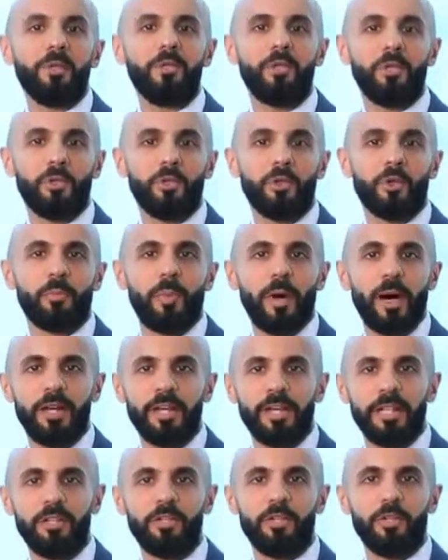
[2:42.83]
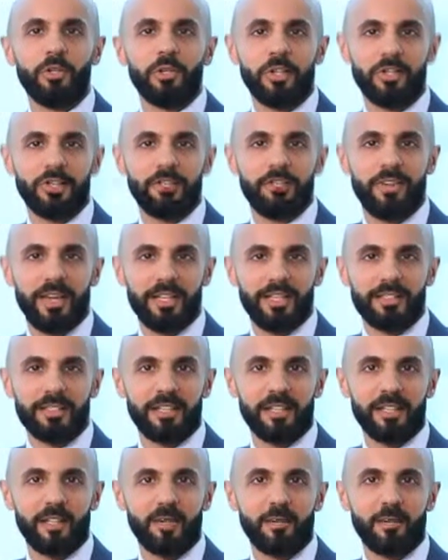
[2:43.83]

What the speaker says: to your body during fasting.